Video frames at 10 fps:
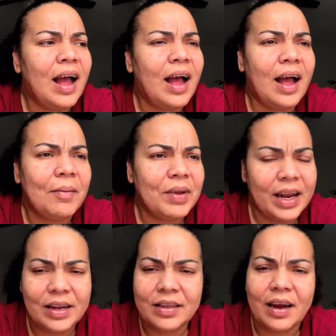I'm
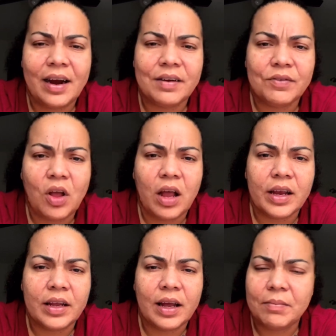getting tired of
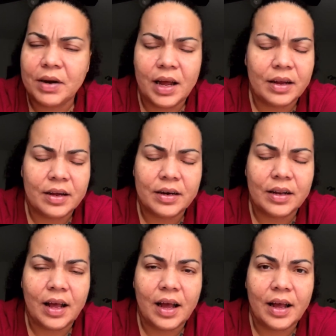talking, I'm not gonna
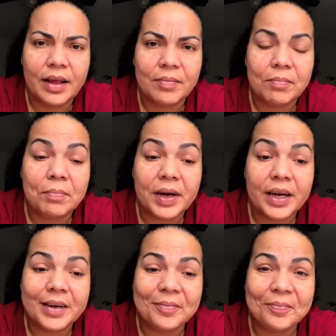lie.
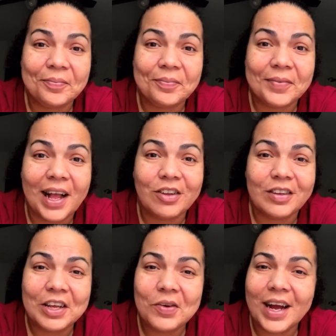But I'll
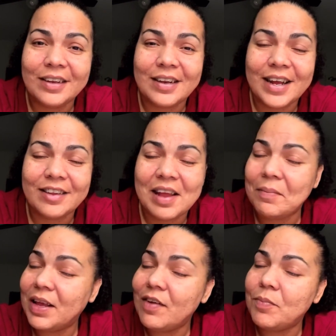see you guys next
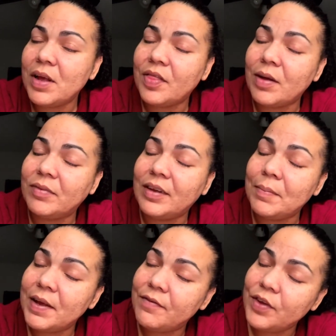time. Give me a thumbs
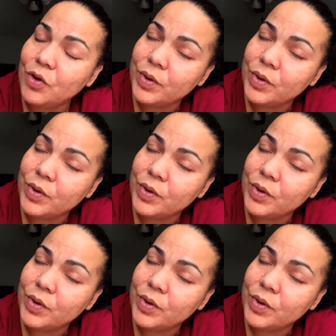up if you